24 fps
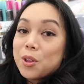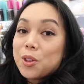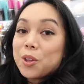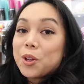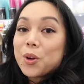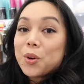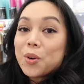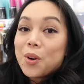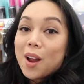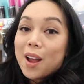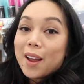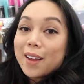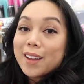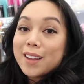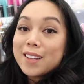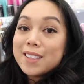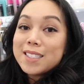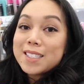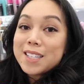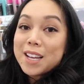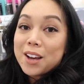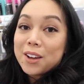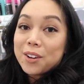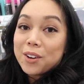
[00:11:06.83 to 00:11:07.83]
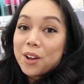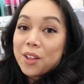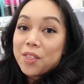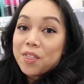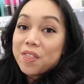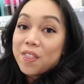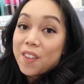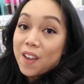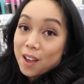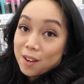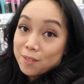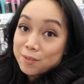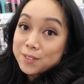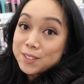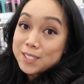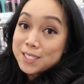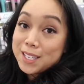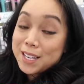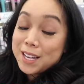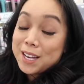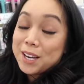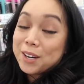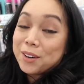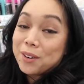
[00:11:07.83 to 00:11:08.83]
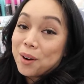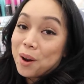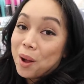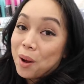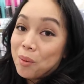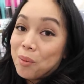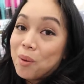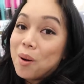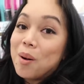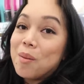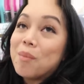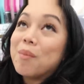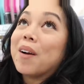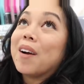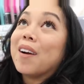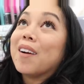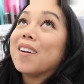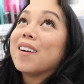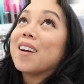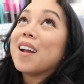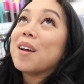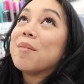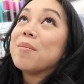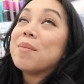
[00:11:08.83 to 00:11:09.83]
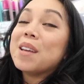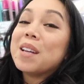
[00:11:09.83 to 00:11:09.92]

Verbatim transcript: So they're cracking down on theft here at Walmart. I